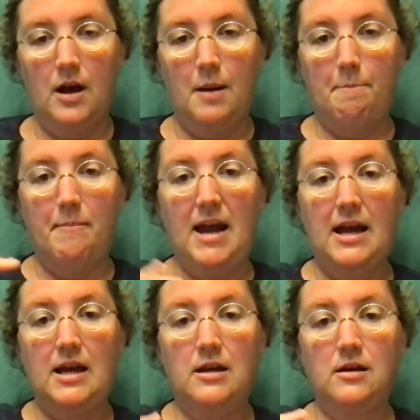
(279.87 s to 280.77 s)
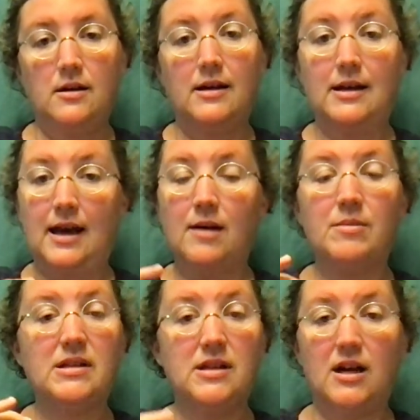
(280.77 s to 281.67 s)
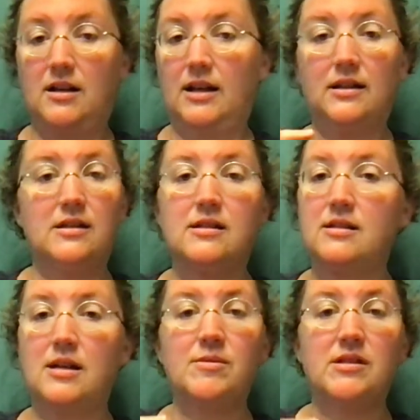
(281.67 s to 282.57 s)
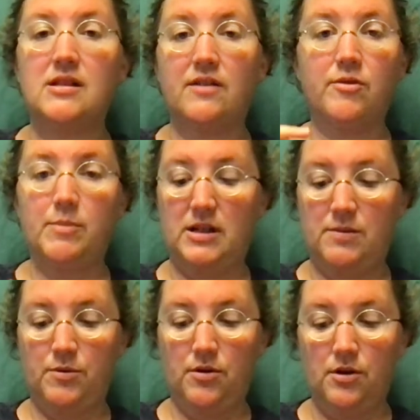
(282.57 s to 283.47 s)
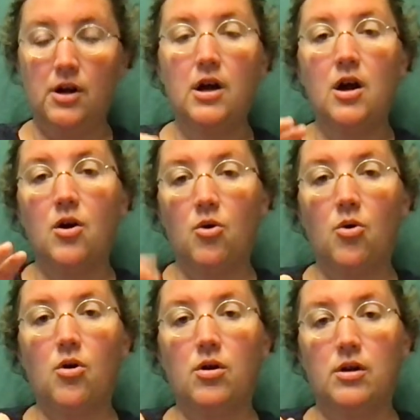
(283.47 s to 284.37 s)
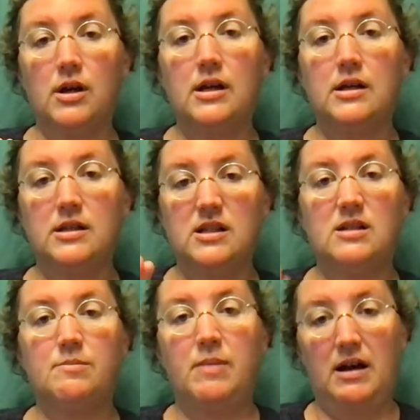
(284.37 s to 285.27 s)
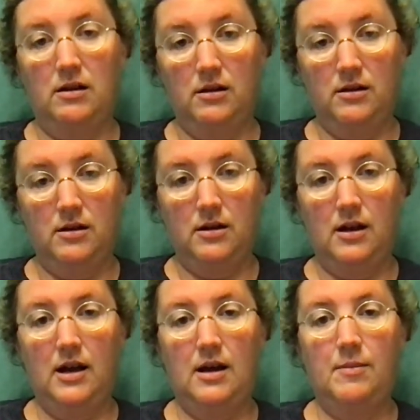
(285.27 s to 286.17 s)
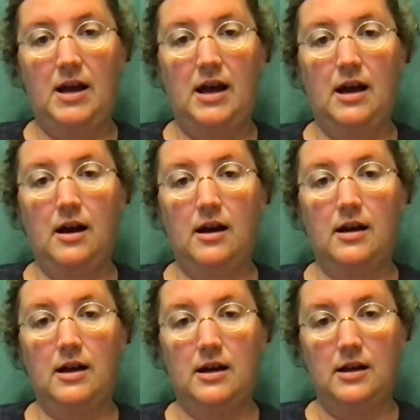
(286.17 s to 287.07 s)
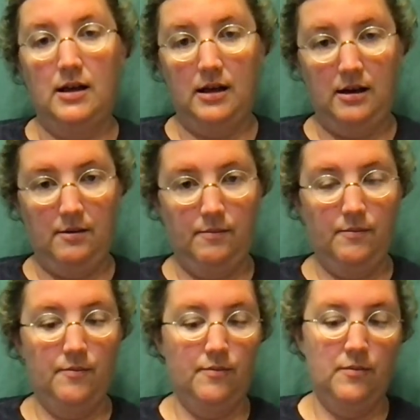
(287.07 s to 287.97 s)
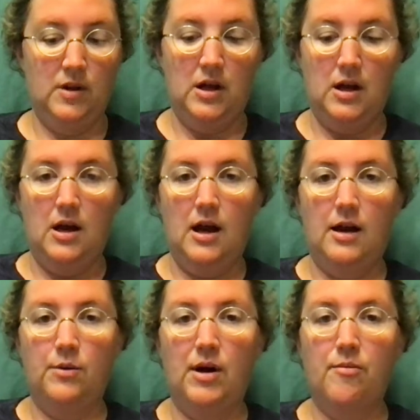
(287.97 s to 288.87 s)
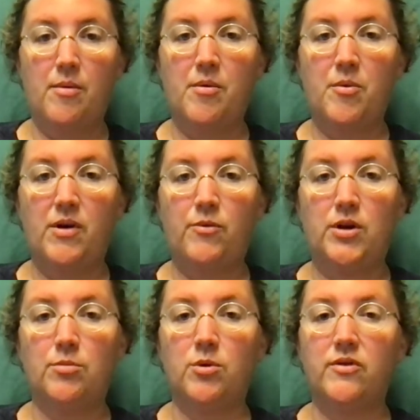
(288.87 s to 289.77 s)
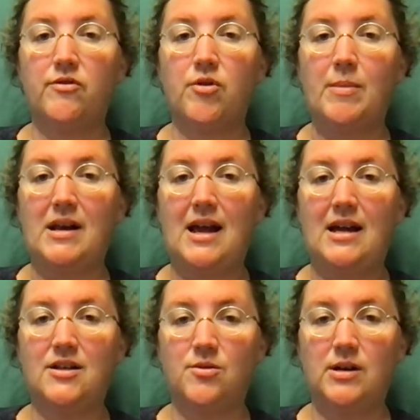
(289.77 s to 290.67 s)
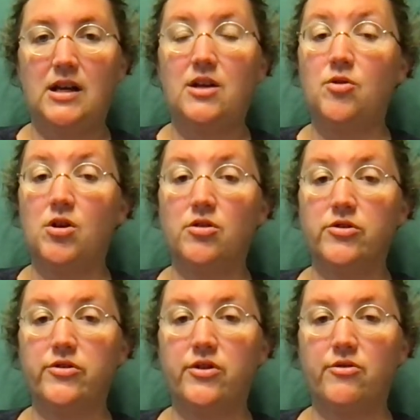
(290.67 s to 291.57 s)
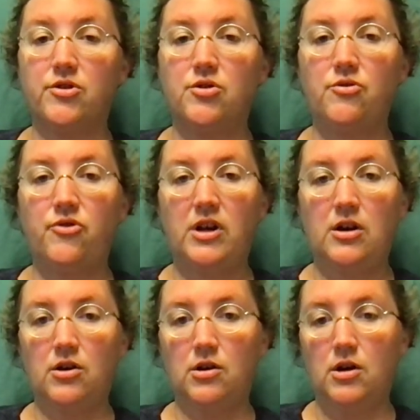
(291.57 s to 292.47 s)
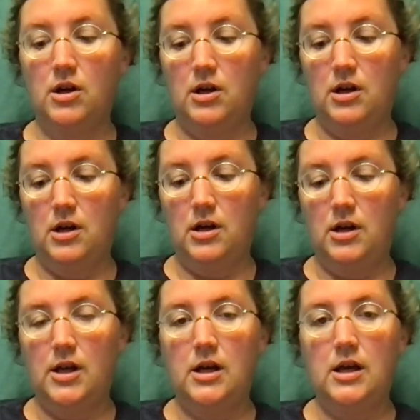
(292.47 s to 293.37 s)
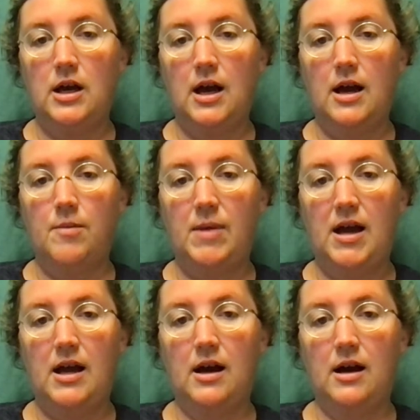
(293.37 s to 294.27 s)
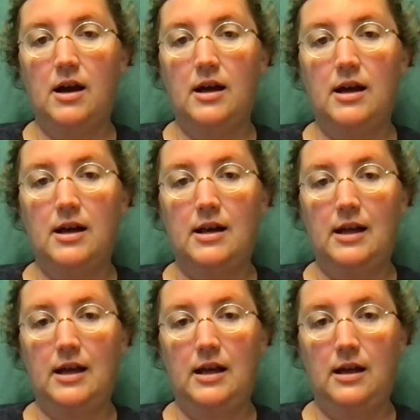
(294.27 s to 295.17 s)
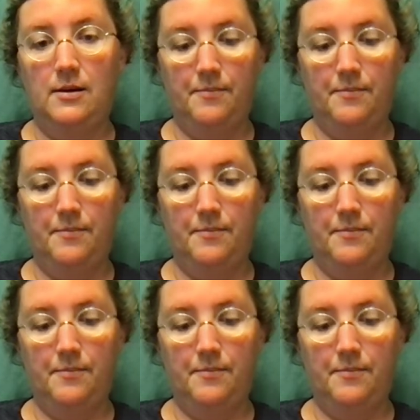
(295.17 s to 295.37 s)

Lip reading: Maine can be signed like this, the same as the sign for Pittsburgh, or it is spelled MAINE. And again, remember when you're moving from an N to an E, you can also do your 2-finger EMAINE.